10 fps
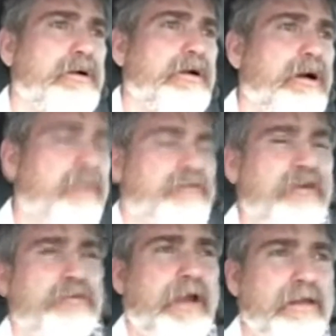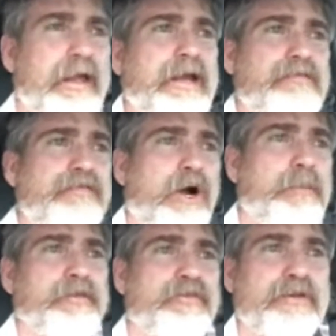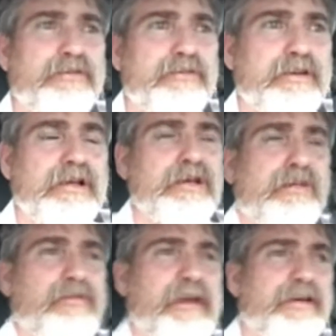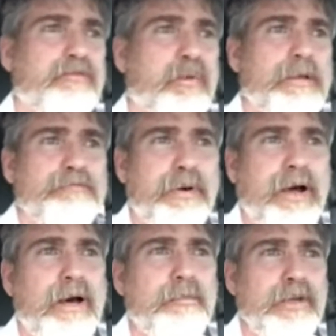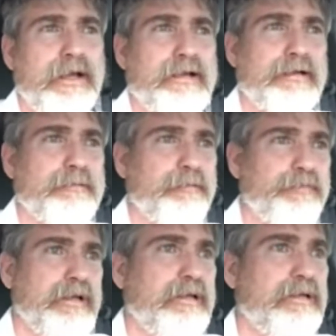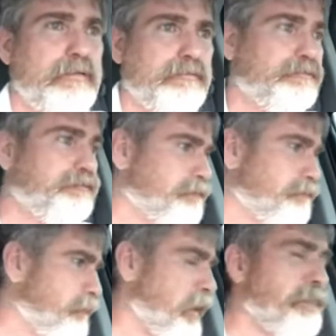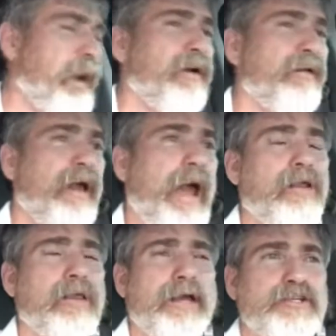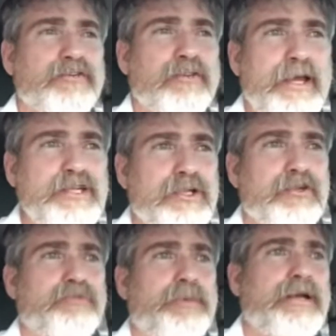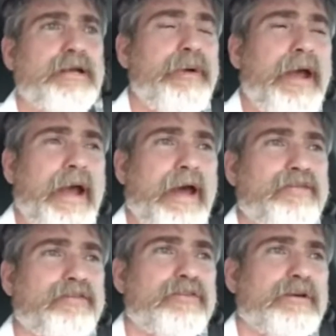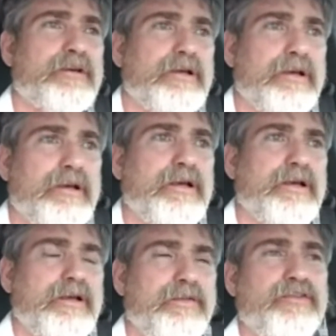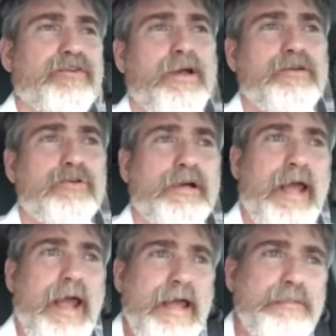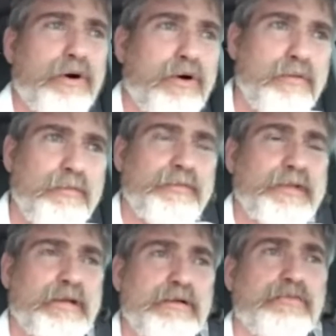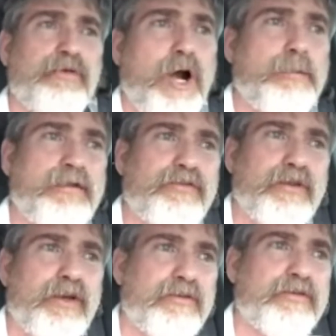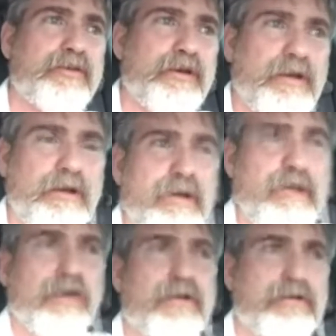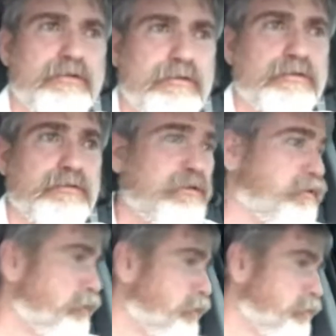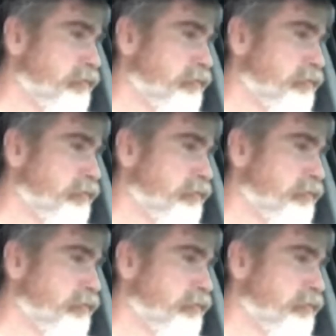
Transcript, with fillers: excuse me, a lady pharmacist that went public about how legislation is being passed that's going to enable pharmacists to do